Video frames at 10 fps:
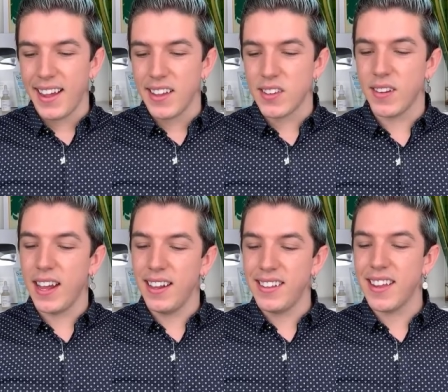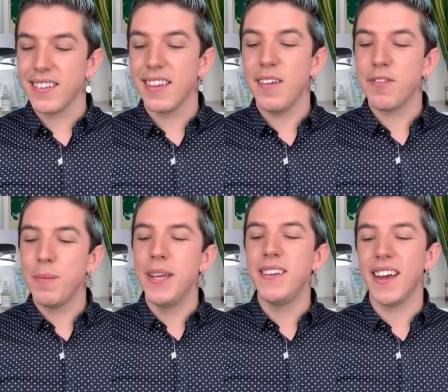Sonali says, love from
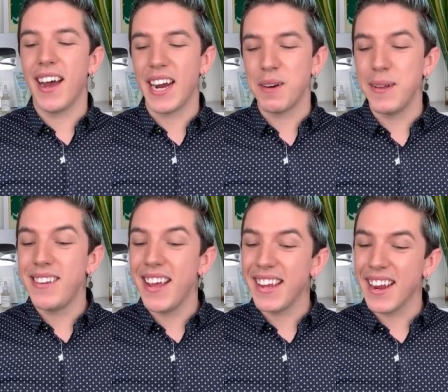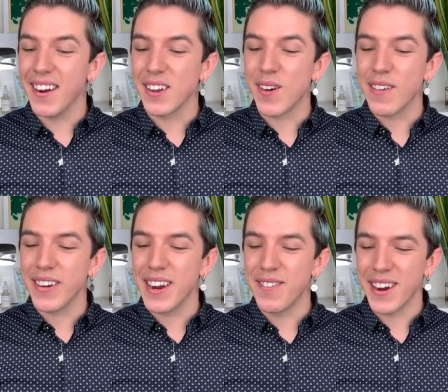India, Hyram, and take care. You are
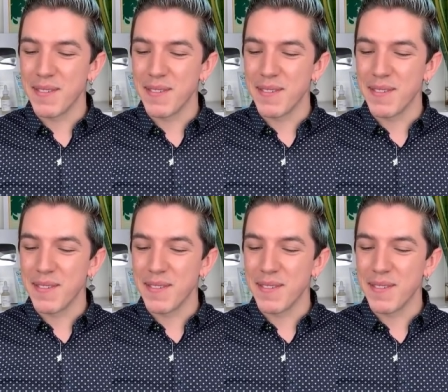very, very